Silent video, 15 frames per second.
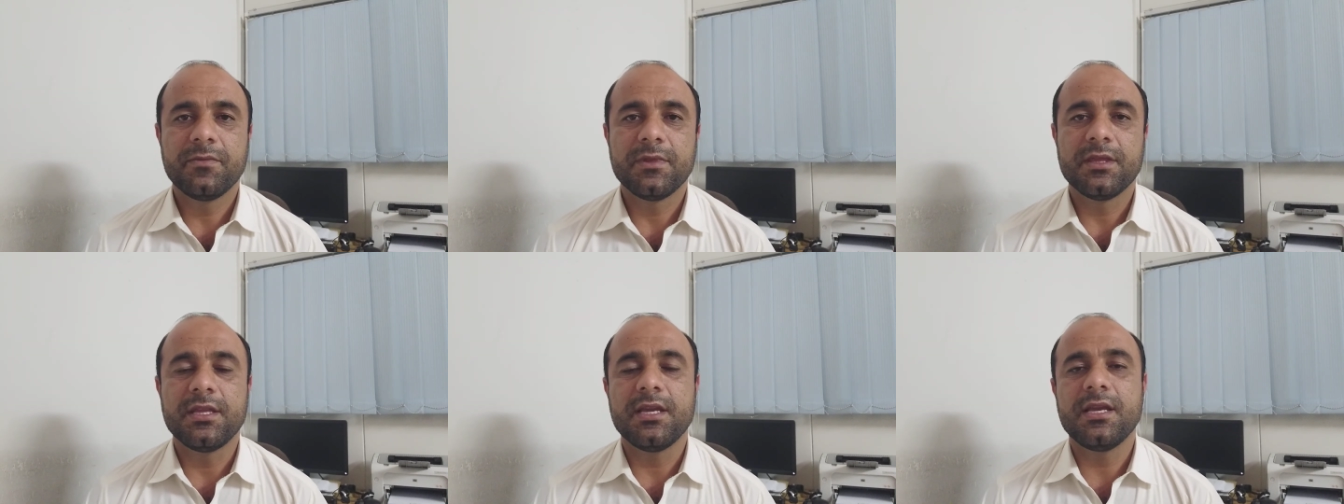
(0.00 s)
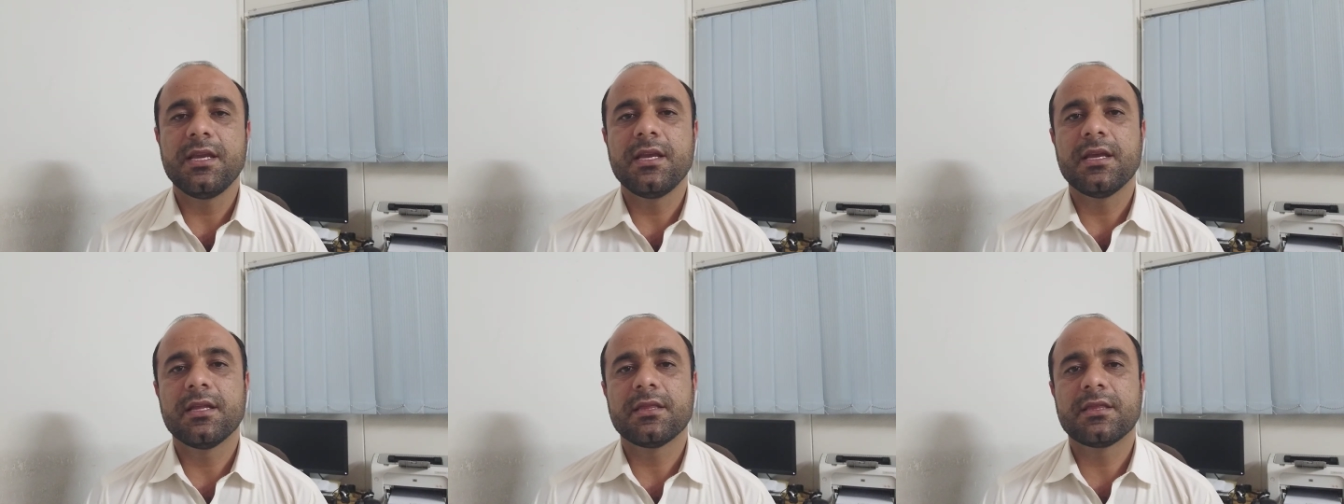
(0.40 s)

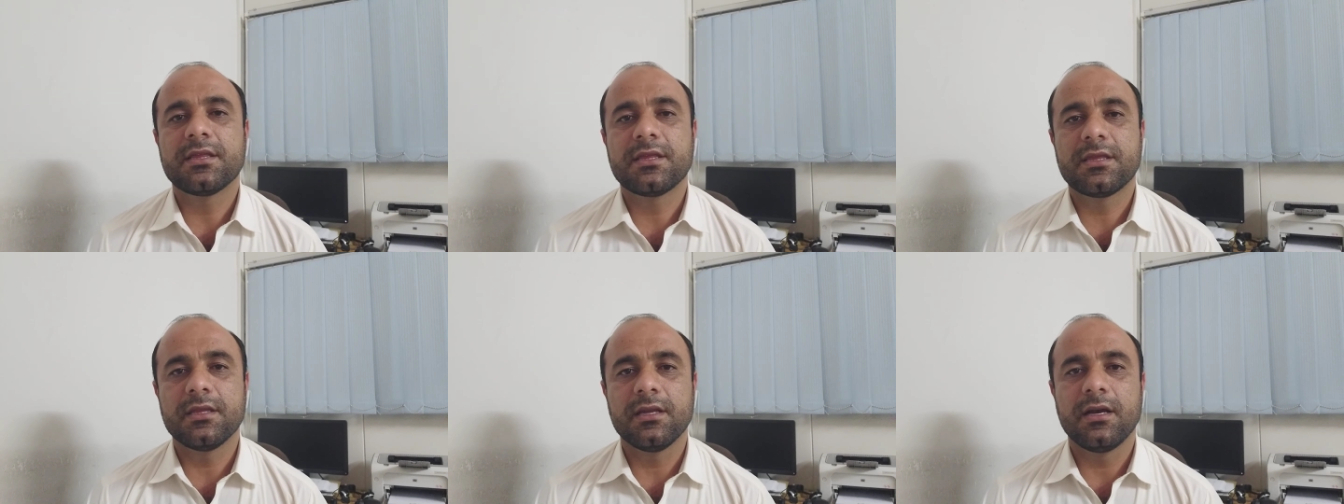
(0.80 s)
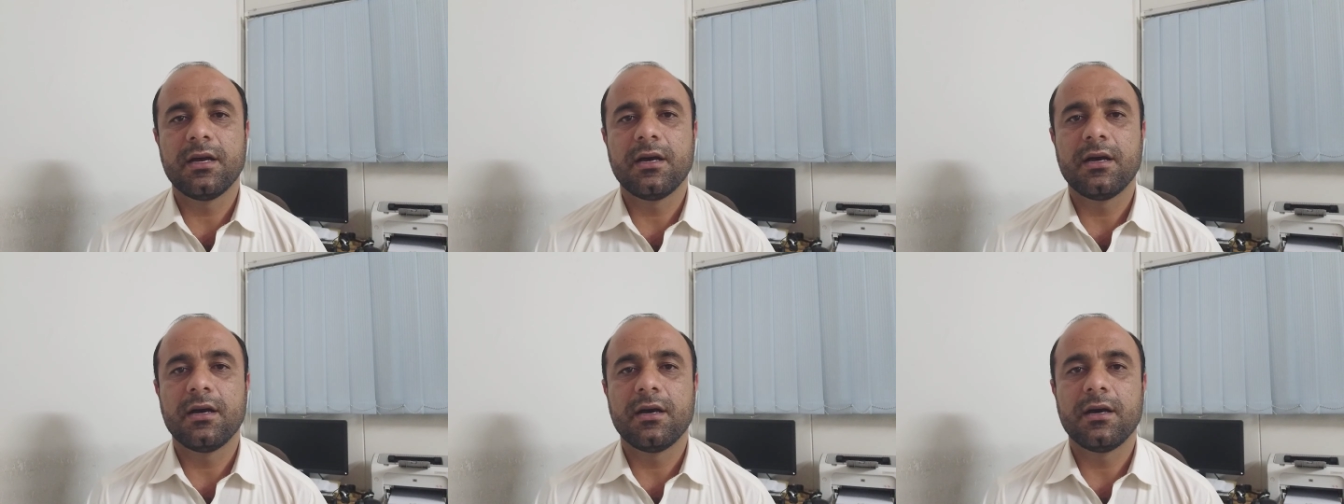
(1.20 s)
the
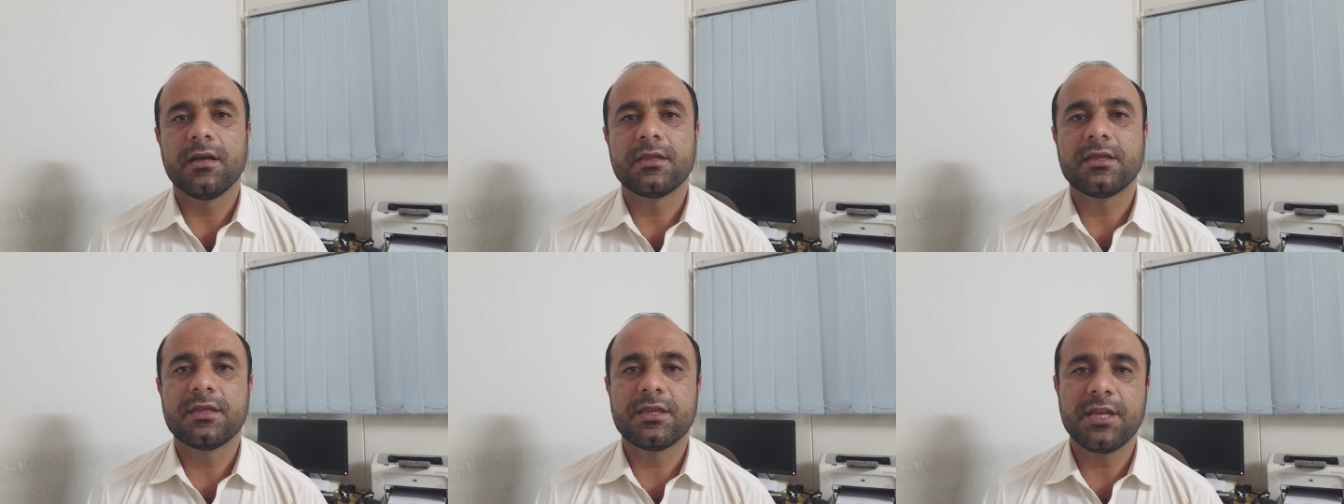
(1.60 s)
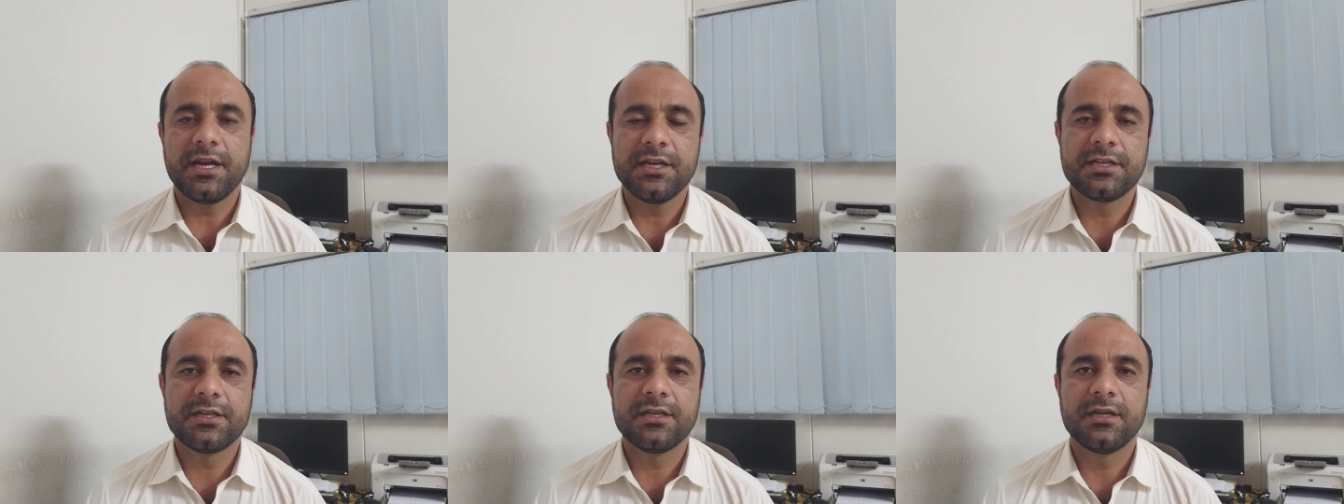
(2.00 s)
uh,
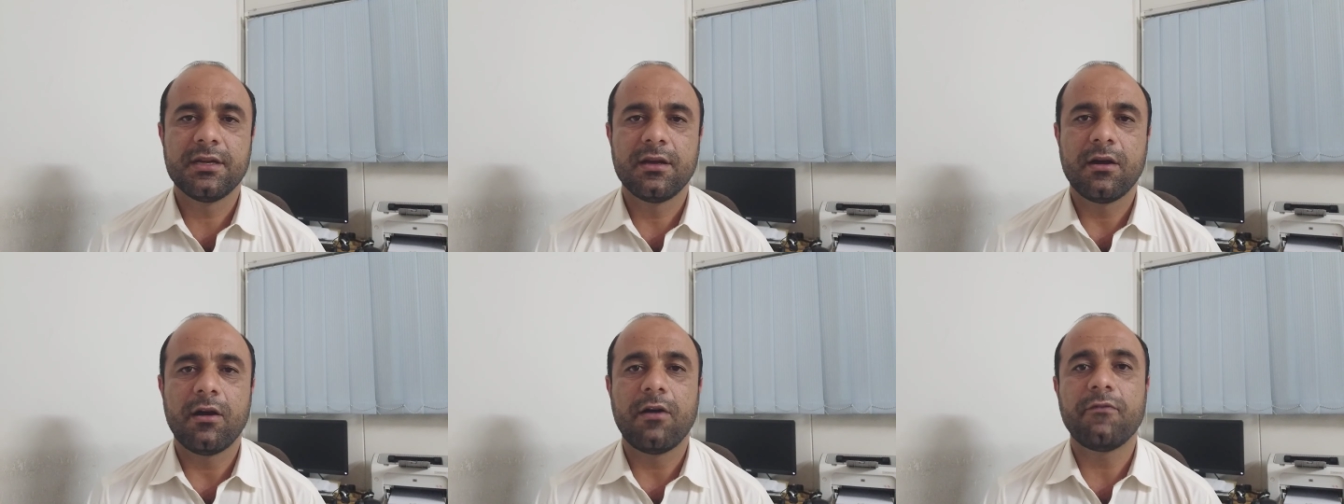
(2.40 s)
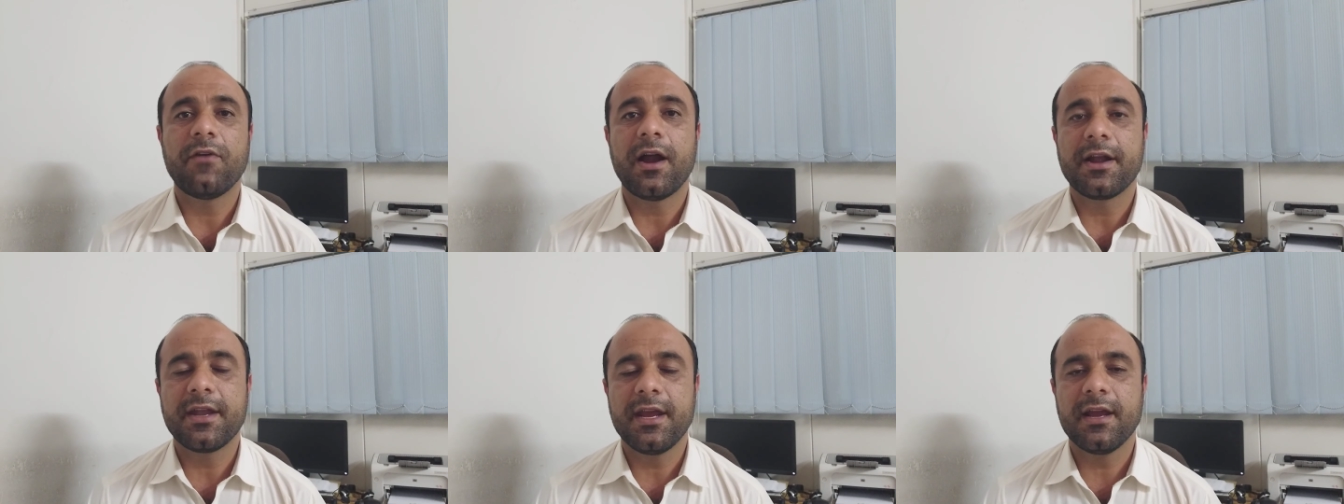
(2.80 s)
threat of
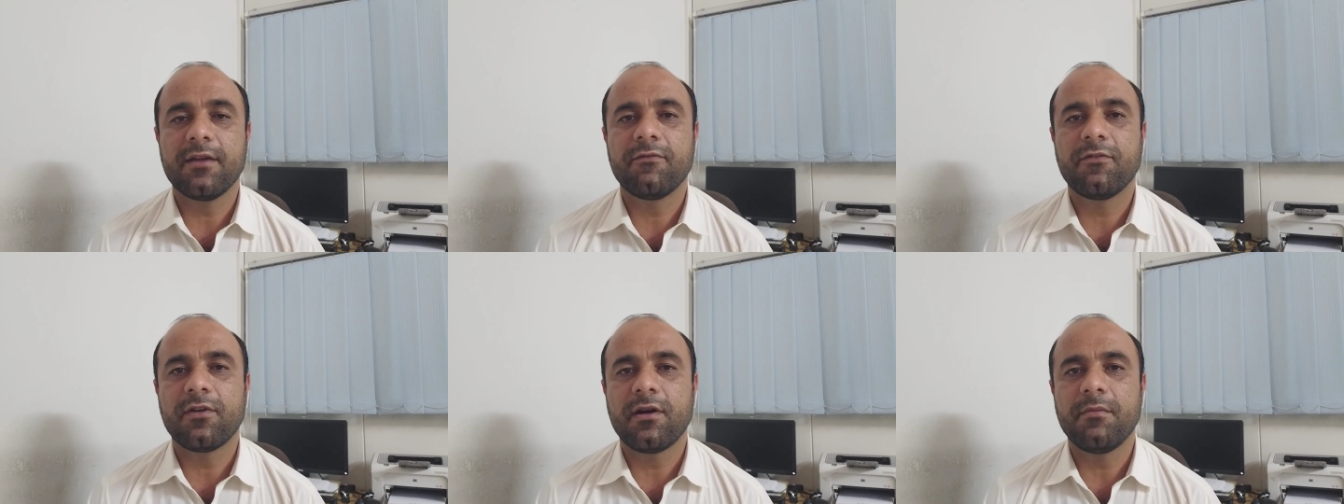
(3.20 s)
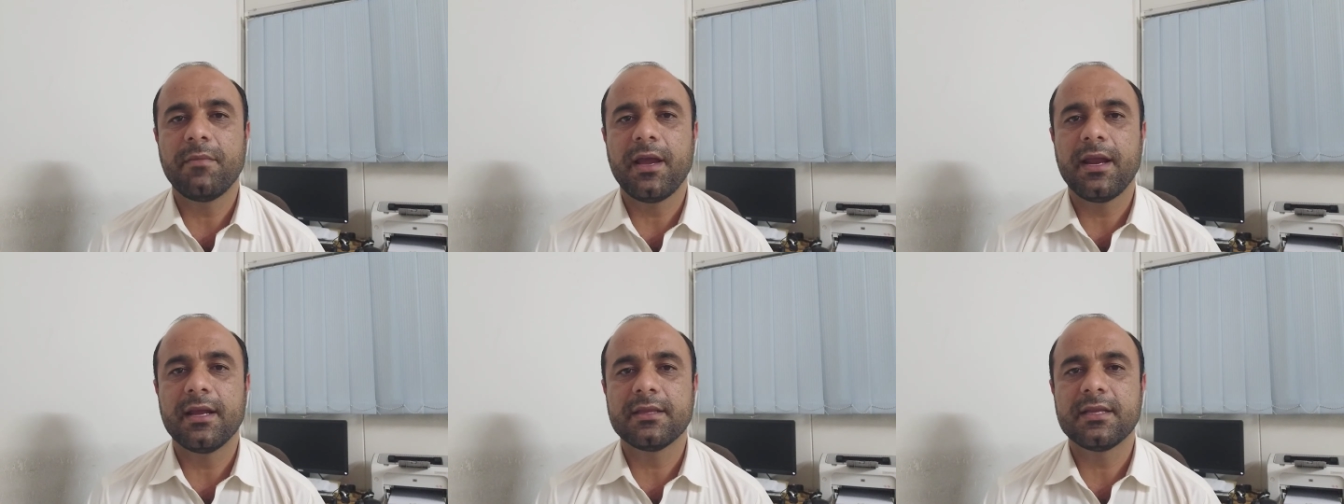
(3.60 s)
attack from
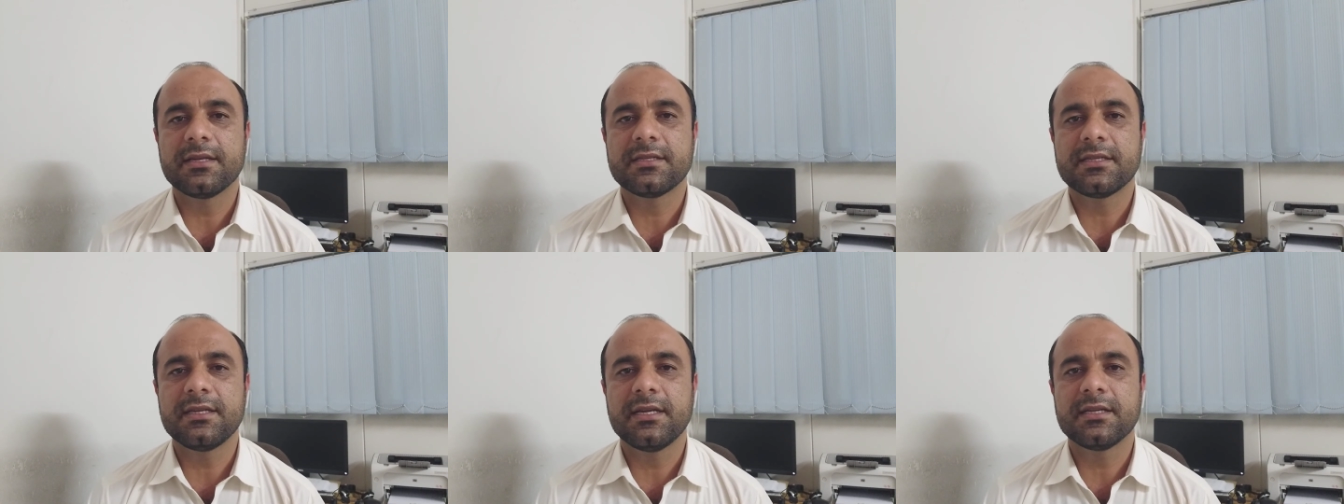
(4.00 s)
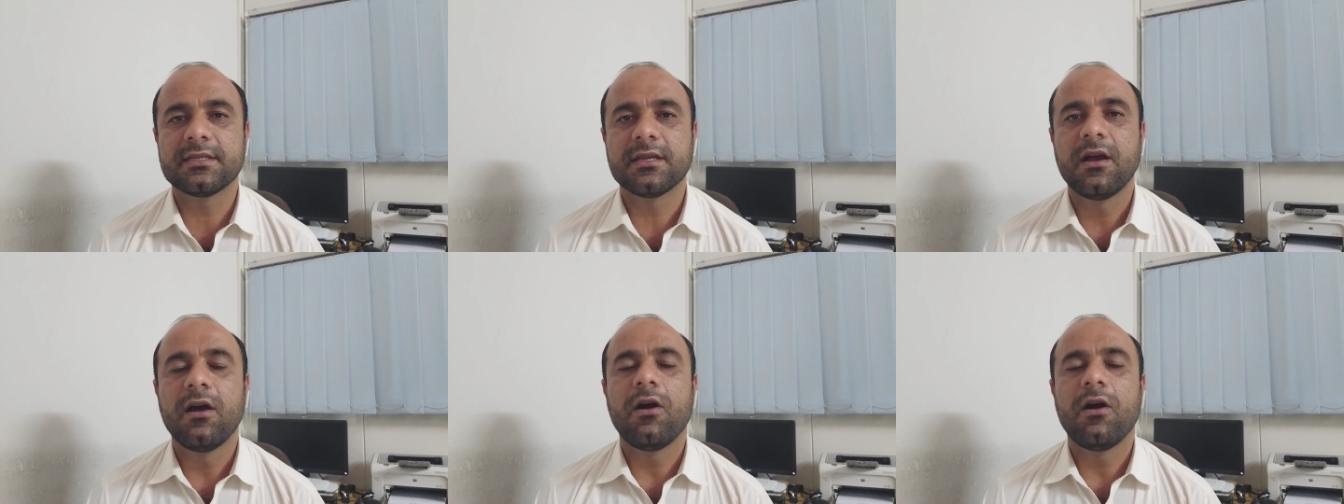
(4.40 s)
another states,